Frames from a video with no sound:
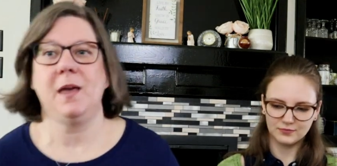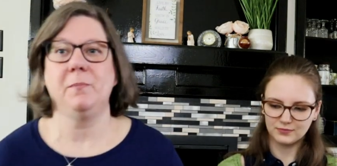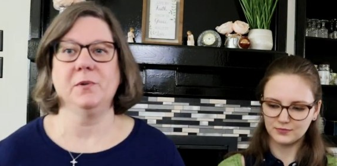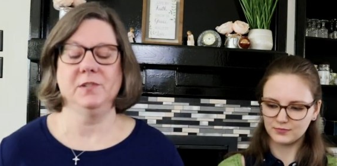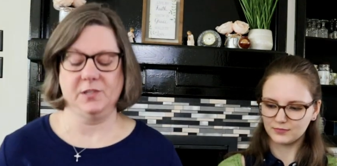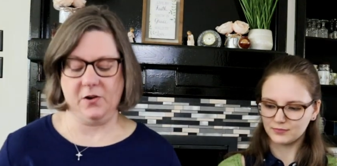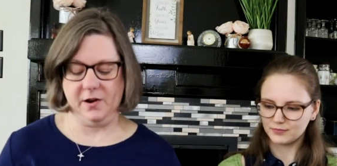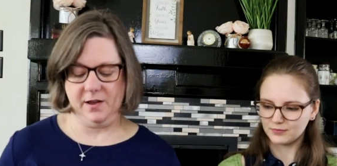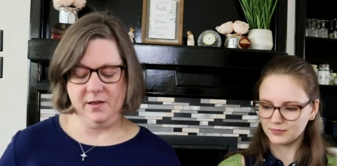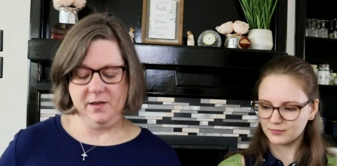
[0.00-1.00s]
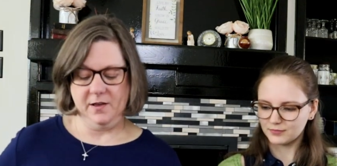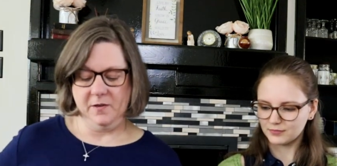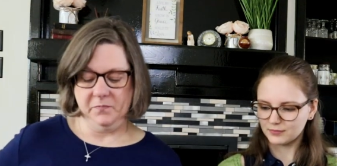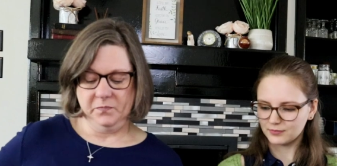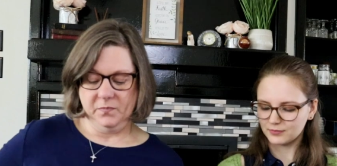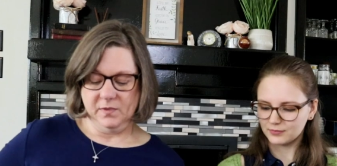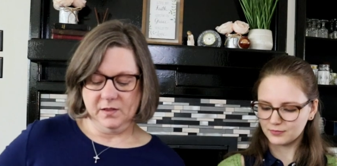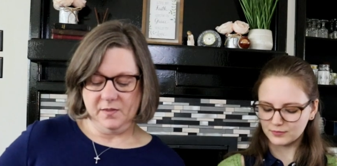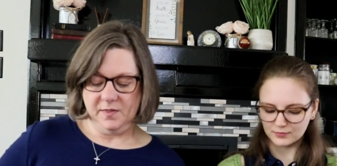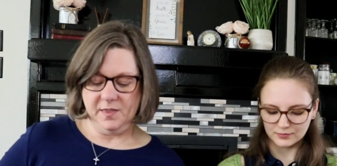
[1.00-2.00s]
Speaker 1: paper, sorry.
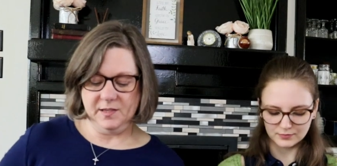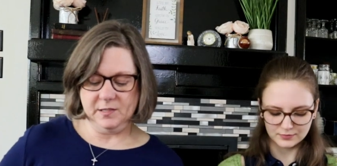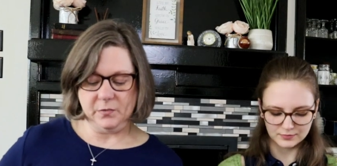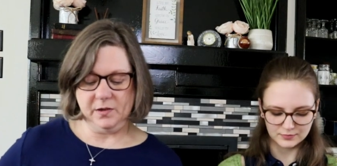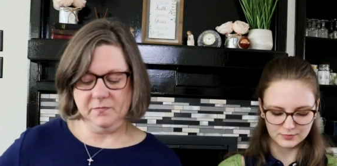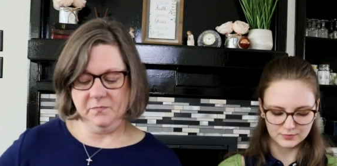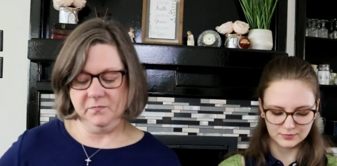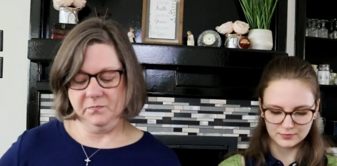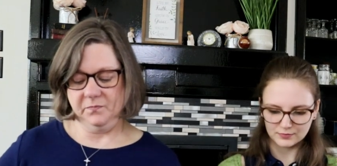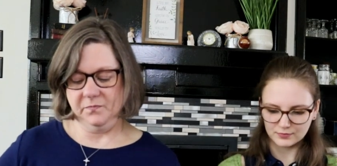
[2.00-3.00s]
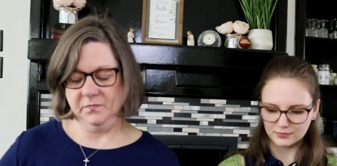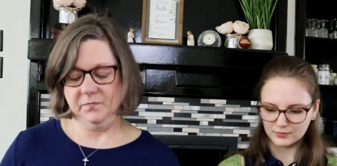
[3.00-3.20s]
This one.